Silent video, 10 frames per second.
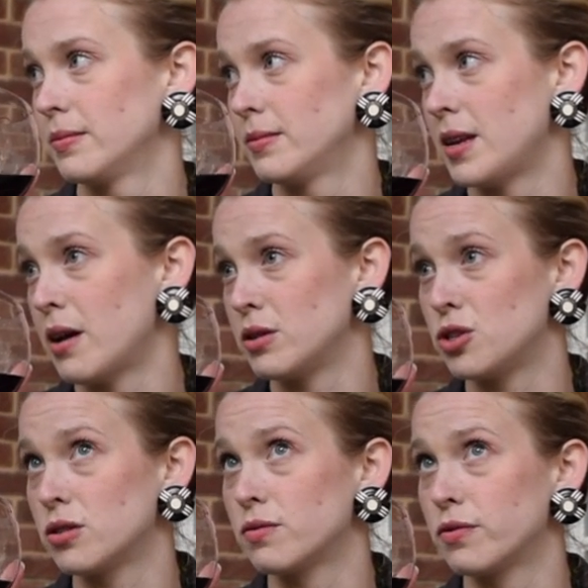Now he's
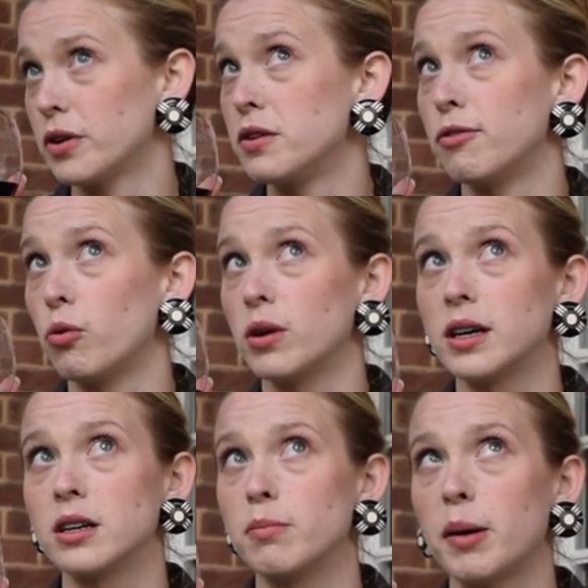just free-falling
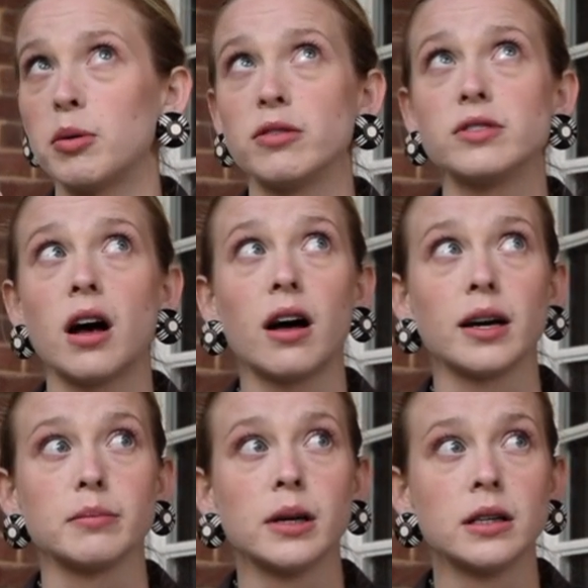in a bubble of time.